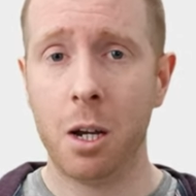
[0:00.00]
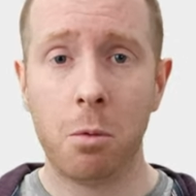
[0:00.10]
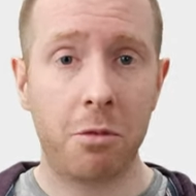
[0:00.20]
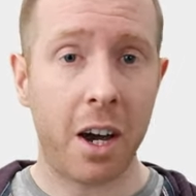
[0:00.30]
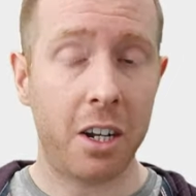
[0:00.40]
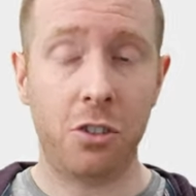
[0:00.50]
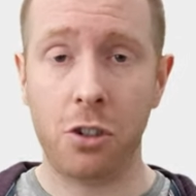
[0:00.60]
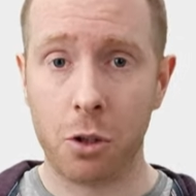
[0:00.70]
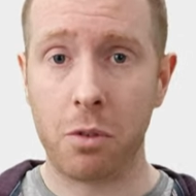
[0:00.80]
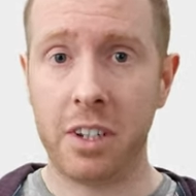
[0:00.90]
provided
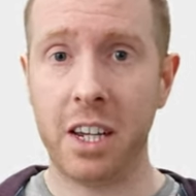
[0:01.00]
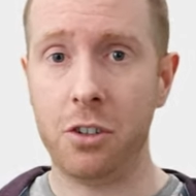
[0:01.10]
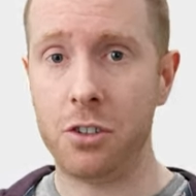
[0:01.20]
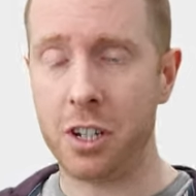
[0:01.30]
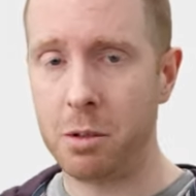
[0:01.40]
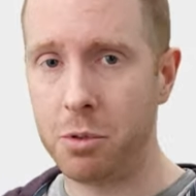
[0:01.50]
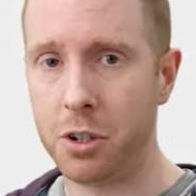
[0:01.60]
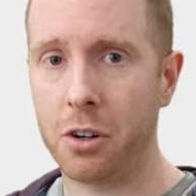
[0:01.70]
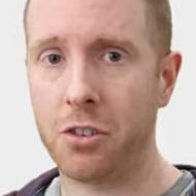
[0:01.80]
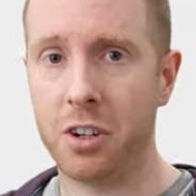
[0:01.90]
you don't intend to use it in
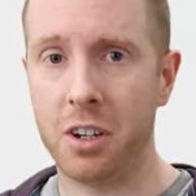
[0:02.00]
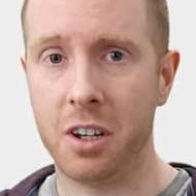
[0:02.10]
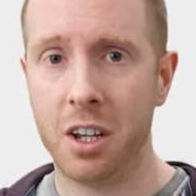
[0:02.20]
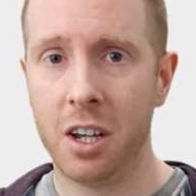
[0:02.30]
production.